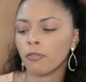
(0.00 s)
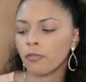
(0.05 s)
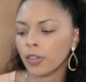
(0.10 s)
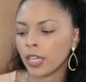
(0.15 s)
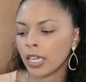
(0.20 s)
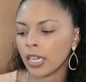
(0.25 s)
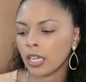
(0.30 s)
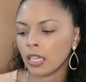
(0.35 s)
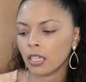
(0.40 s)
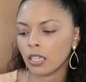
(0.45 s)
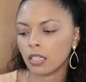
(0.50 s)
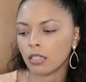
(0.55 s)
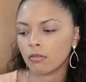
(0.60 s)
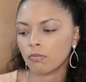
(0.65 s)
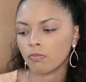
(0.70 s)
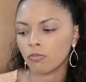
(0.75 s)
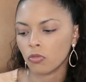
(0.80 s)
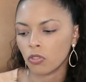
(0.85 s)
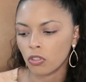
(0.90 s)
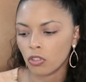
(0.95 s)
of it
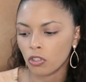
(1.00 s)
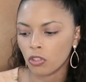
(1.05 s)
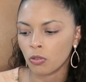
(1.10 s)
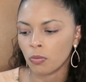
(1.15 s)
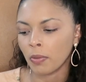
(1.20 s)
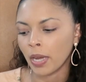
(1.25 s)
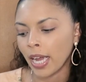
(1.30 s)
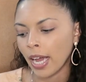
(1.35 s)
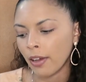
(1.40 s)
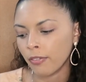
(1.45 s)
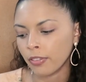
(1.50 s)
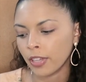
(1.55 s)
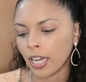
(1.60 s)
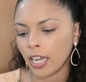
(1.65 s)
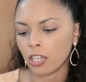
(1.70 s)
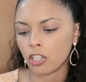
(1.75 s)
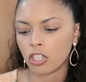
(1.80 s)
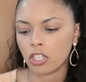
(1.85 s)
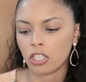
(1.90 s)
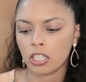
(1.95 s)
you might have to
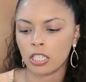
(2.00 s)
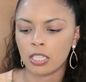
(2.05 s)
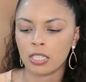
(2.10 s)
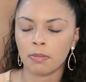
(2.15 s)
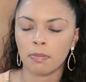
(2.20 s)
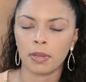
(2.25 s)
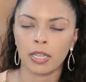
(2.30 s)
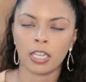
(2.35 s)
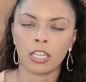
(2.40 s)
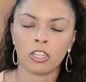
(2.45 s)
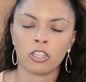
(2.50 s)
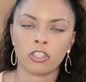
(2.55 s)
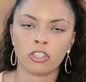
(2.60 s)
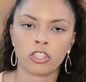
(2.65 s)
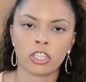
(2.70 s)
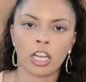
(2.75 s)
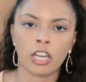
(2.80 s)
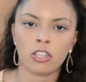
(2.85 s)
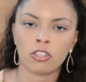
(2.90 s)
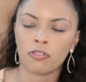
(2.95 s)
actually, depending on
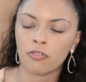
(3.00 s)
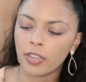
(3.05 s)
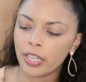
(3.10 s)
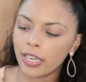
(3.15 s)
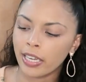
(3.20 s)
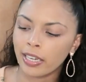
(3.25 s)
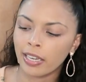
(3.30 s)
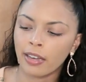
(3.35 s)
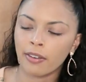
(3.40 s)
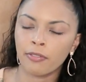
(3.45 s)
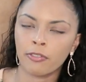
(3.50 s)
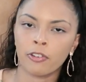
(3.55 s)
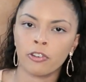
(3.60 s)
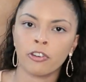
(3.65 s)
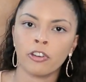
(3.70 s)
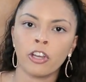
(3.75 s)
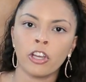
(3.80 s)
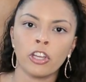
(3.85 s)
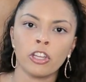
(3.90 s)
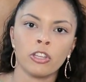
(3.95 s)
your child's reading
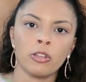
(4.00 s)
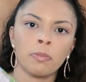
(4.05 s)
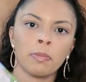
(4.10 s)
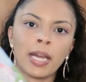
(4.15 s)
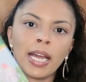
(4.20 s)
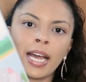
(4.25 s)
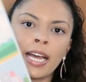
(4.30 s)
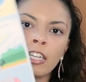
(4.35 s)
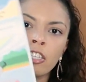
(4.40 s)
level, you might